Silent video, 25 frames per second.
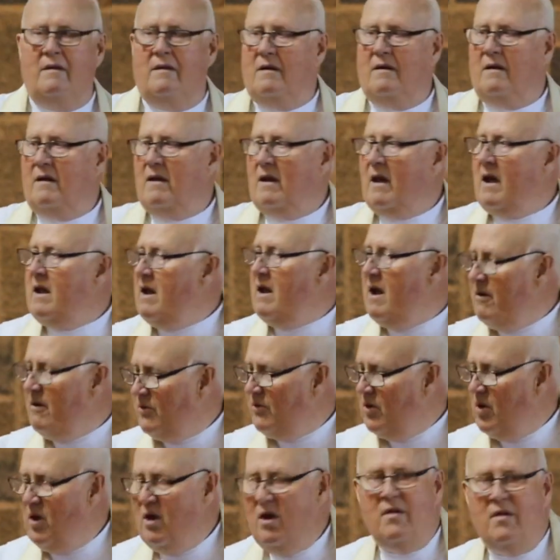And I've
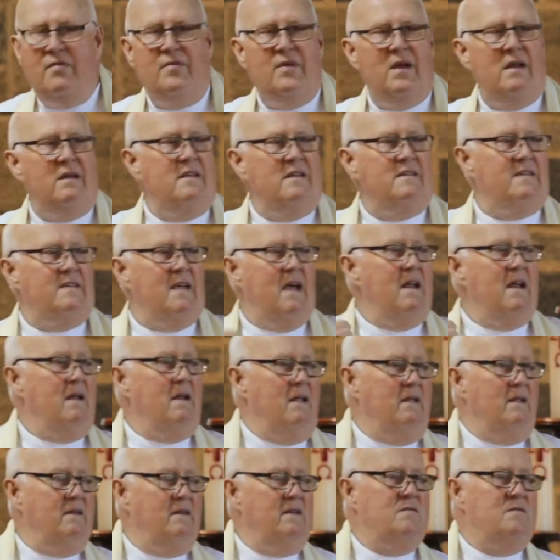heard that
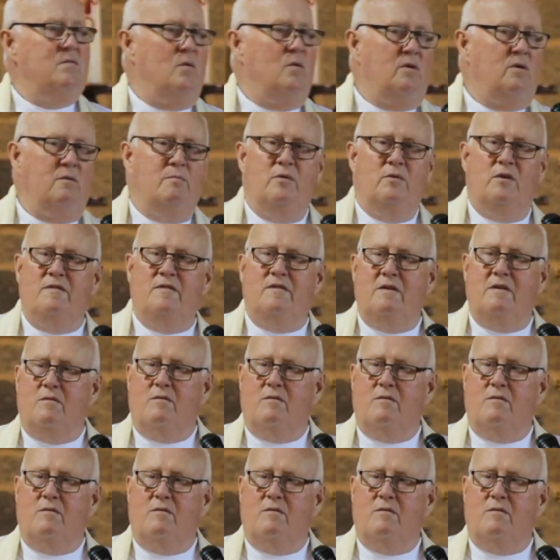his water music